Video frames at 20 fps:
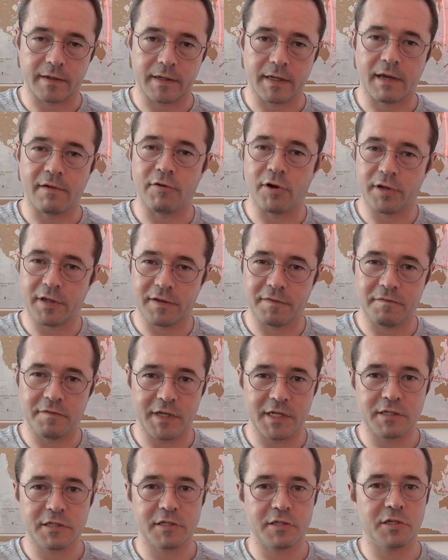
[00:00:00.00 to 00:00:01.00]
Have I
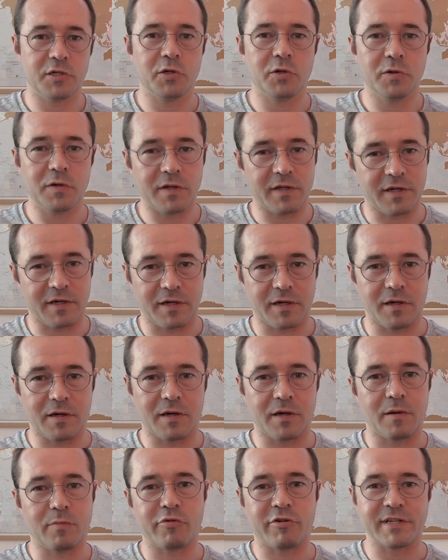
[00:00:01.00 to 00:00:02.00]
convinced you that
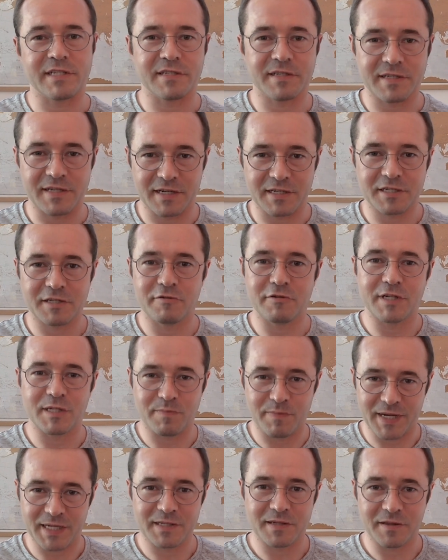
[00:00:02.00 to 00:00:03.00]
a presence sensor is
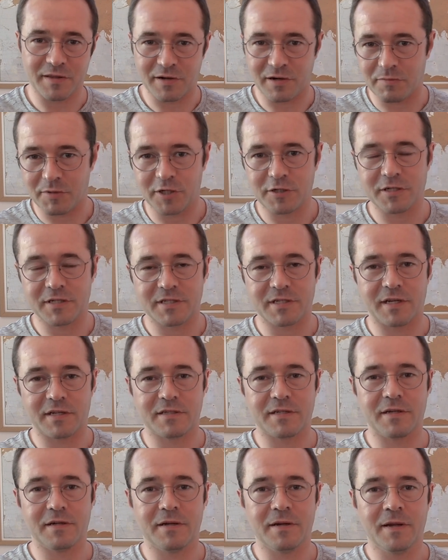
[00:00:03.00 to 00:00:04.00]
better than a motion
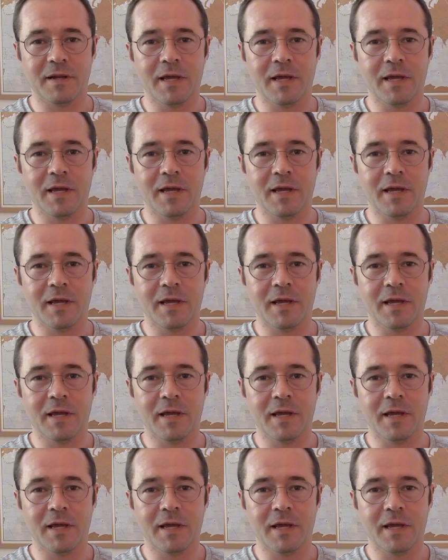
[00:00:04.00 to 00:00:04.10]
sensor?